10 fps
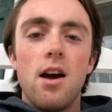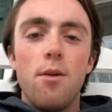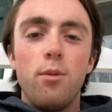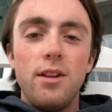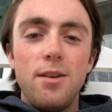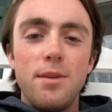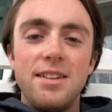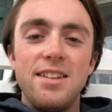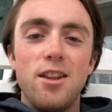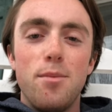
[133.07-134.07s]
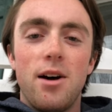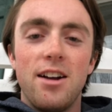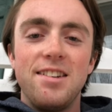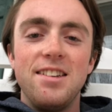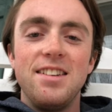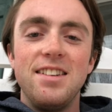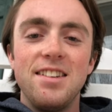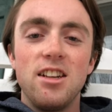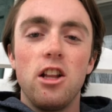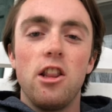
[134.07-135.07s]
I'm really missing the bocce
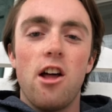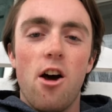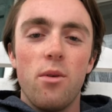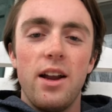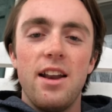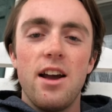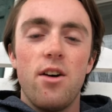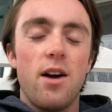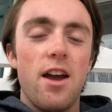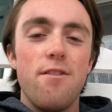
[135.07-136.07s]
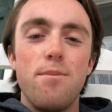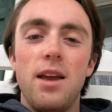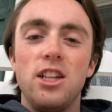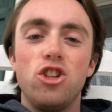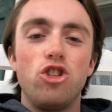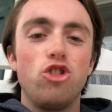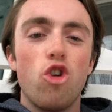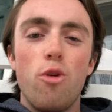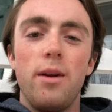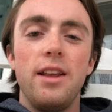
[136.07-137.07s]
season a lot right now. I've made
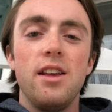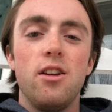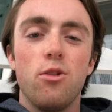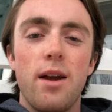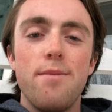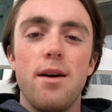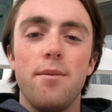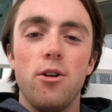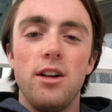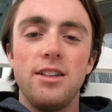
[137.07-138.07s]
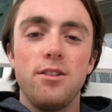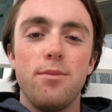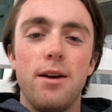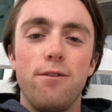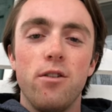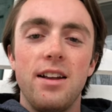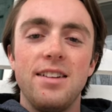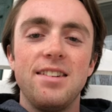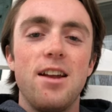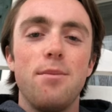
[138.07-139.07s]
so many great memories with my
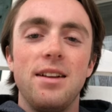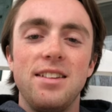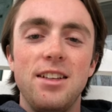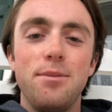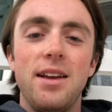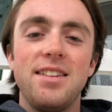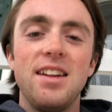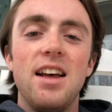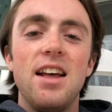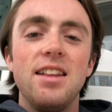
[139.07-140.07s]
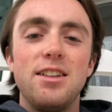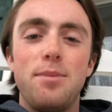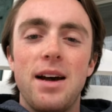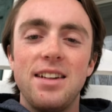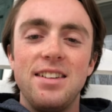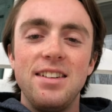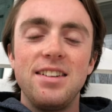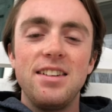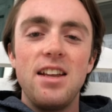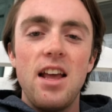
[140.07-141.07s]
friends and my teammates this past
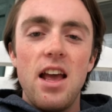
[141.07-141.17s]
season.